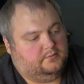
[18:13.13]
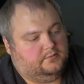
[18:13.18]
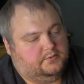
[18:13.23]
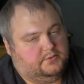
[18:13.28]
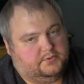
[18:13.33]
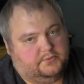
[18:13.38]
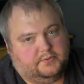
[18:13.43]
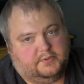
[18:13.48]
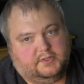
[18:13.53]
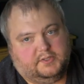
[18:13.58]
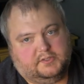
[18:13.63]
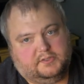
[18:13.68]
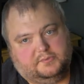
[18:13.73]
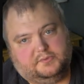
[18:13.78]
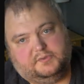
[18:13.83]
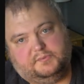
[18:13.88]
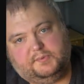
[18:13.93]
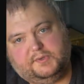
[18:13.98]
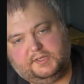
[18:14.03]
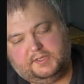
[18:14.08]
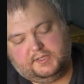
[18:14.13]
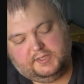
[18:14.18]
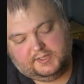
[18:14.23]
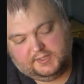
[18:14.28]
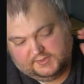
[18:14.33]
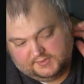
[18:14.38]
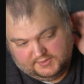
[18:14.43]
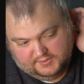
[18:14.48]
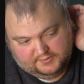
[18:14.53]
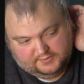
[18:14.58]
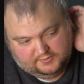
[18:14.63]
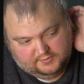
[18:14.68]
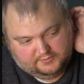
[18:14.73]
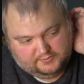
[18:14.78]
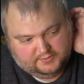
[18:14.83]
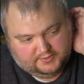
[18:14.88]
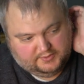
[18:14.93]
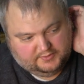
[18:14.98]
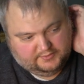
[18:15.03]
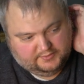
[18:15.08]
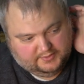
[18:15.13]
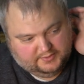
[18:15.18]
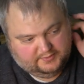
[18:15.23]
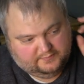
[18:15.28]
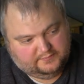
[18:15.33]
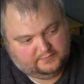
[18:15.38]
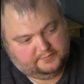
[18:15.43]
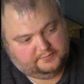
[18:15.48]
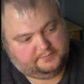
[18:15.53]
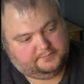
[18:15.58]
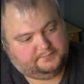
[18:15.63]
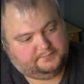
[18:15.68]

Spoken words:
Just running some speed tests on the new hard drive.